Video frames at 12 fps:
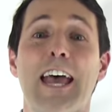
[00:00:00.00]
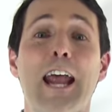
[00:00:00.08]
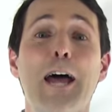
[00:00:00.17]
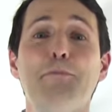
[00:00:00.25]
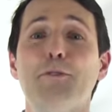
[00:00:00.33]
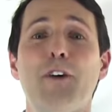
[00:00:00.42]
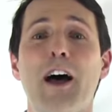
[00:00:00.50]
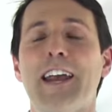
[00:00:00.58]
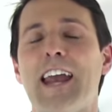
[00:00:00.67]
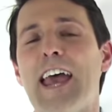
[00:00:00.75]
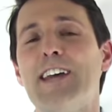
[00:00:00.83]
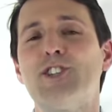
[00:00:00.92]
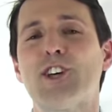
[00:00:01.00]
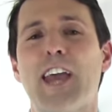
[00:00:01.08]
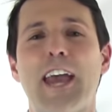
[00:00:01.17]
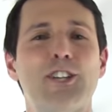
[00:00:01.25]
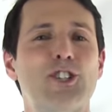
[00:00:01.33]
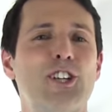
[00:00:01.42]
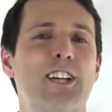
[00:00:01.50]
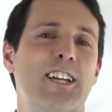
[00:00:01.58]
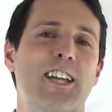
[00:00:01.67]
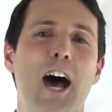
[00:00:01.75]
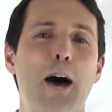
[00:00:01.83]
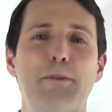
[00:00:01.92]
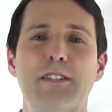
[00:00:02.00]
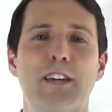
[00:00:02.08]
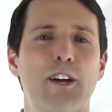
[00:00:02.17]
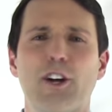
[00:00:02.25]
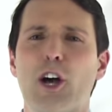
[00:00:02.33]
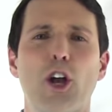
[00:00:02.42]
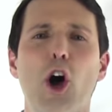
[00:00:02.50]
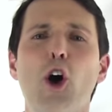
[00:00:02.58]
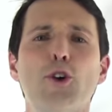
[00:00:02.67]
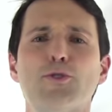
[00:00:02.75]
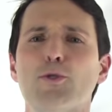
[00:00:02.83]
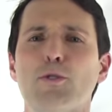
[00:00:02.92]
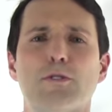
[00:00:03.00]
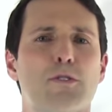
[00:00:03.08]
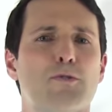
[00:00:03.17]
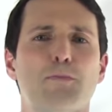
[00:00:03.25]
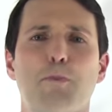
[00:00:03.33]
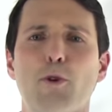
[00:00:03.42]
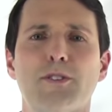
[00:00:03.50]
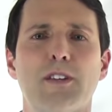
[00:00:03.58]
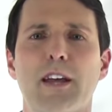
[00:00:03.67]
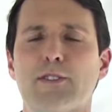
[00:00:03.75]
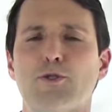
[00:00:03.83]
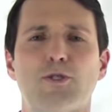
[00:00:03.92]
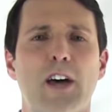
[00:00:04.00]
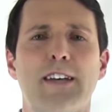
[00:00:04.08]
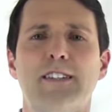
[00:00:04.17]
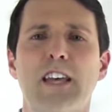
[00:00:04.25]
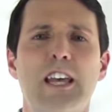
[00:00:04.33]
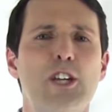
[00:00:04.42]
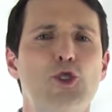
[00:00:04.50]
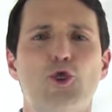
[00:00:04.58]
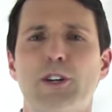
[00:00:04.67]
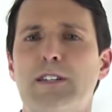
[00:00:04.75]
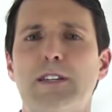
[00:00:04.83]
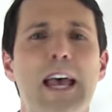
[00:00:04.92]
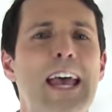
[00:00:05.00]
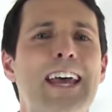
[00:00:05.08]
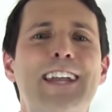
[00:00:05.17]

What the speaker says: and I provide education and commentary on all sorts of sports and exercise injuries